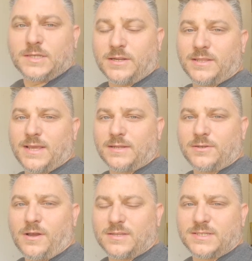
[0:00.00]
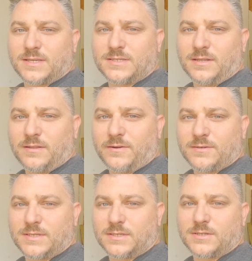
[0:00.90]
So I did that to all 6
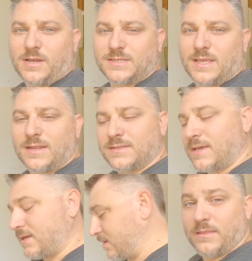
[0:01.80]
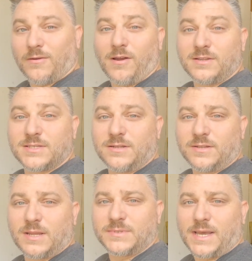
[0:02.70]
cylinders, exhaust and intake. They're all sealed
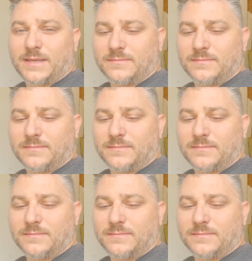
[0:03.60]
up tight.